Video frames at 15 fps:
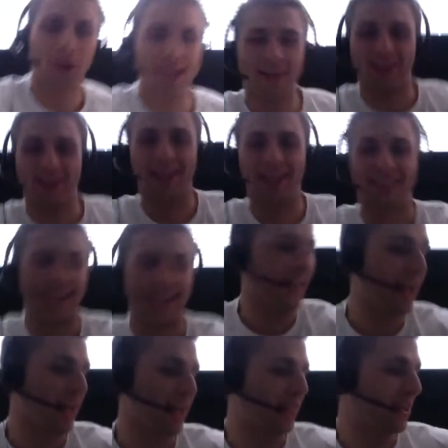classic. And
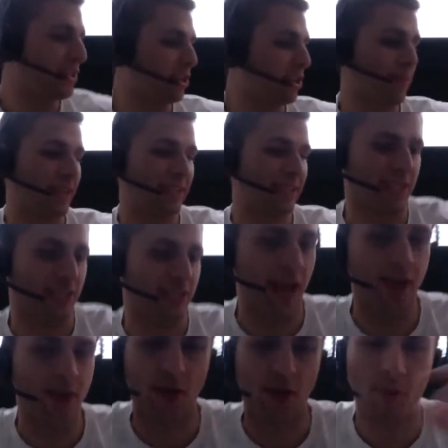that does make sense. I
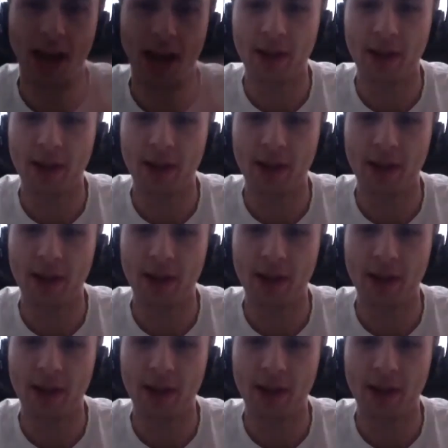don't know, when I